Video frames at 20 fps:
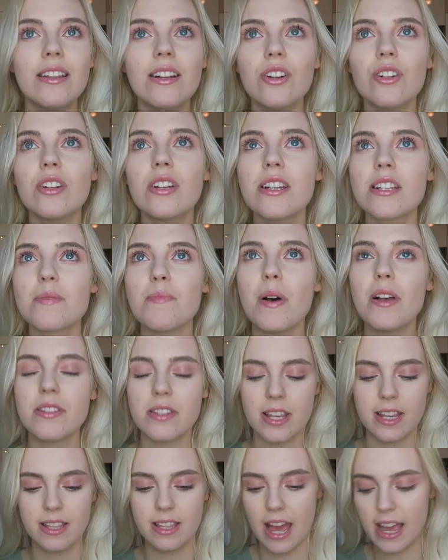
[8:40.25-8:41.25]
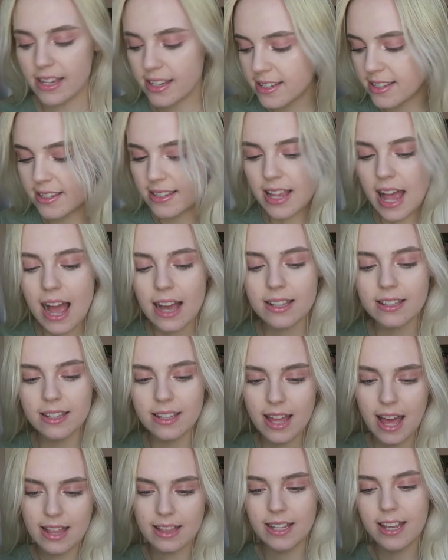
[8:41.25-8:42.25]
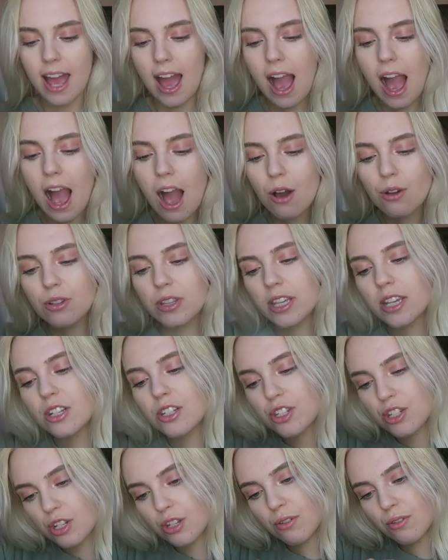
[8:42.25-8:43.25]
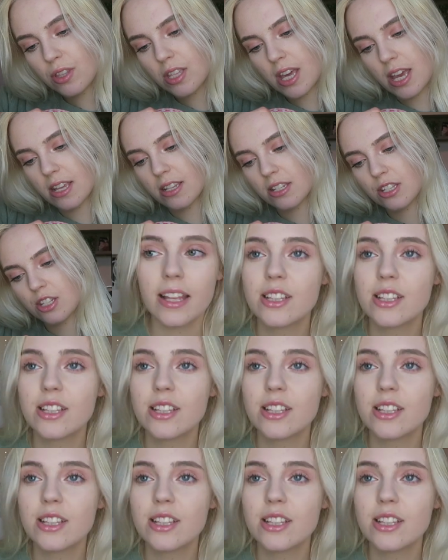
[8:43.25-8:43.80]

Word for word: literally smells like that, exactly that. Like how do they do this?